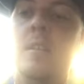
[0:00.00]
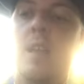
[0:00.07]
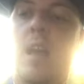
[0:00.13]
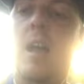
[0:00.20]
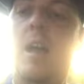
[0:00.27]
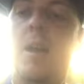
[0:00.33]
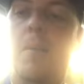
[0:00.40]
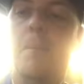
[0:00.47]

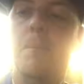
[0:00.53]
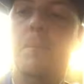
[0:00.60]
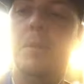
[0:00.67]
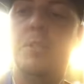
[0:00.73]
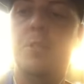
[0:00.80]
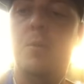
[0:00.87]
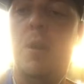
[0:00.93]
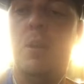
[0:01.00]

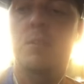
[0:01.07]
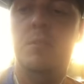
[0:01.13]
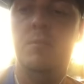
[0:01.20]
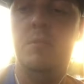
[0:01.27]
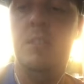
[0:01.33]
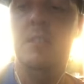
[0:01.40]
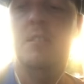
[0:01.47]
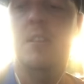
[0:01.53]
But you also
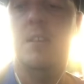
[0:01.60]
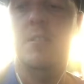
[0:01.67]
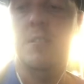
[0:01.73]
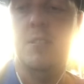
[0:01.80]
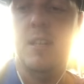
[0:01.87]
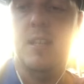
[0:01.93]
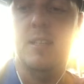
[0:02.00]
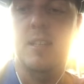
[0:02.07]
need to
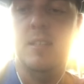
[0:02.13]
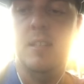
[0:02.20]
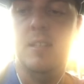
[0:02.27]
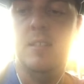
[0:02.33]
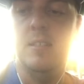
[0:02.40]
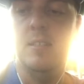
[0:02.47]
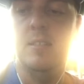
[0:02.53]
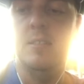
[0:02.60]
understand that
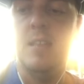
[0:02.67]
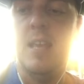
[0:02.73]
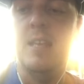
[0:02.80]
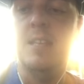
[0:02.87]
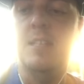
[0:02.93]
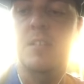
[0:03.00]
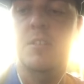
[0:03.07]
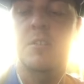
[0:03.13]
it is an
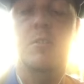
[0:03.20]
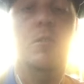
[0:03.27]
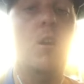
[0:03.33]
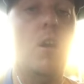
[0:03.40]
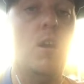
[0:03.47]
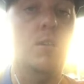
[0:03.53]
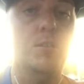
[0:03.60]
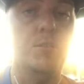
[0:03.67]
additional
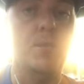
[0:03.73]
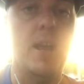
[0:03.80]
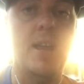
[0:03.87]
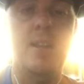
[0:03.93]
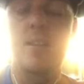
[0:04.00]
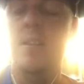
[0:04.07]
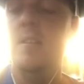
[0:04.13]
cost, right?